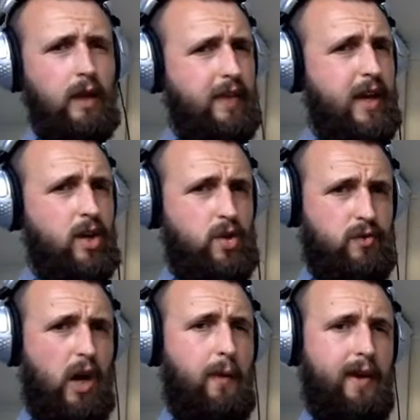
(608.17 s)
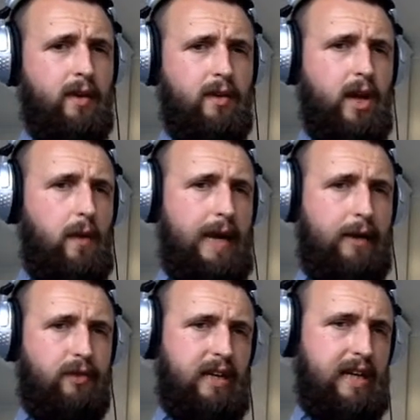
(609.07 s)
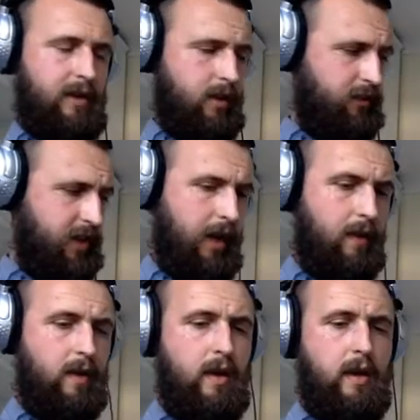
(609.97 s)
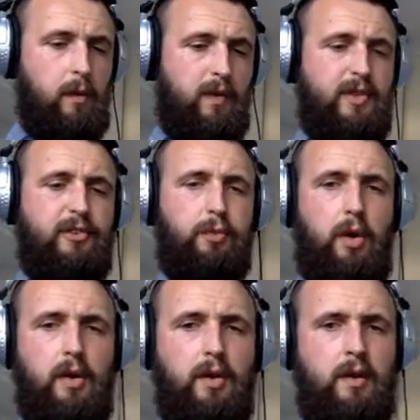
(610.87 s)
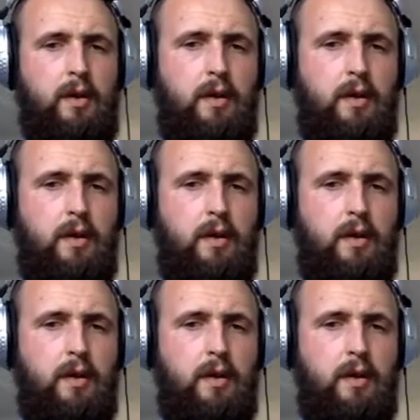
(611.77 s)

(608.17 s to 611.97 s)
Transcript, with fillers: They can just go in, no housing needed, off you go. With this one,